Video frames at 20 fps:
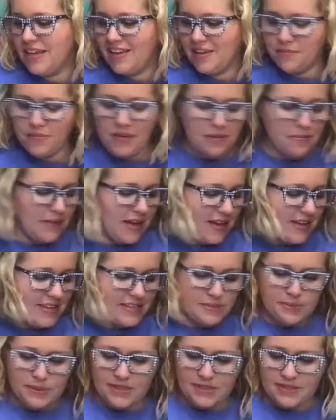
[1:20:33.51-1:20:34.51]
He can meet my
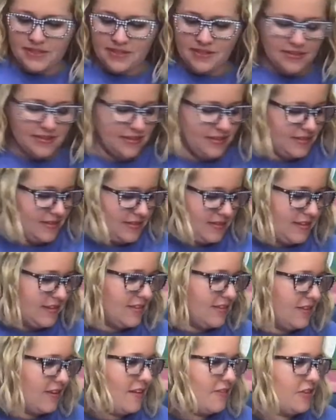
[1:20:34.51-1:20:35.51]
husband.
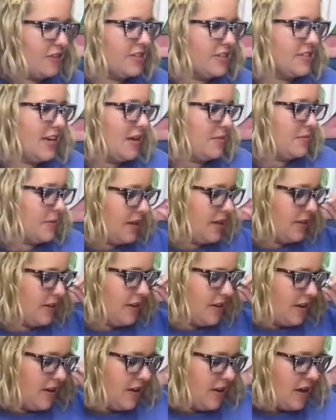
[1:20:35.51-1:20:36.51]
They'll have a good time together.
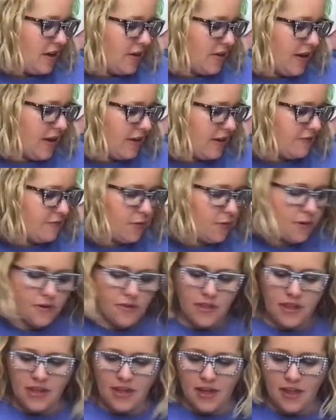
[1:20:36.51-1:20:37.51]
Okay, for
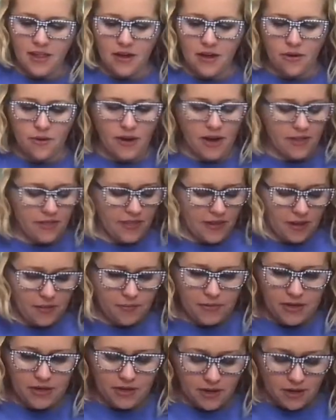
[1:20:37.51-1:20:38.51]
the yellow, I think
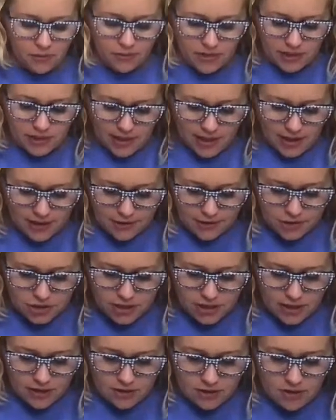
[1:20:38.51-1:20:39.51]
I'm going to go with a lighter
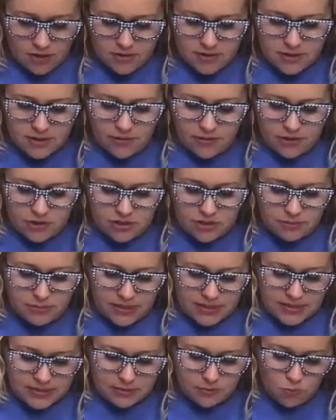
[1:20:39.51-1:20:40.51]
shade also and just
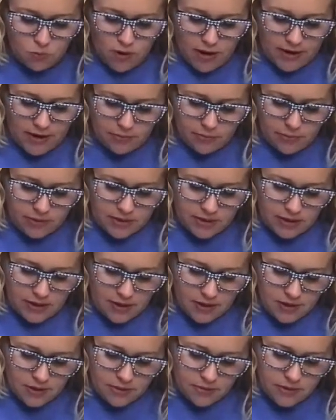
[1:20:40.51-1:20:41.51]
mix some white with the
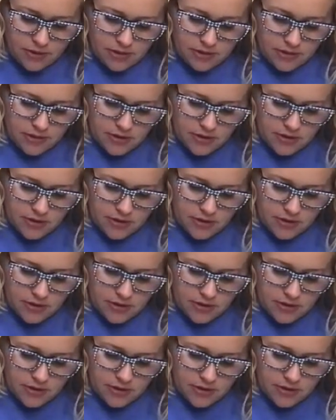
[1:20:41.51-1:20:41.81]
yellow.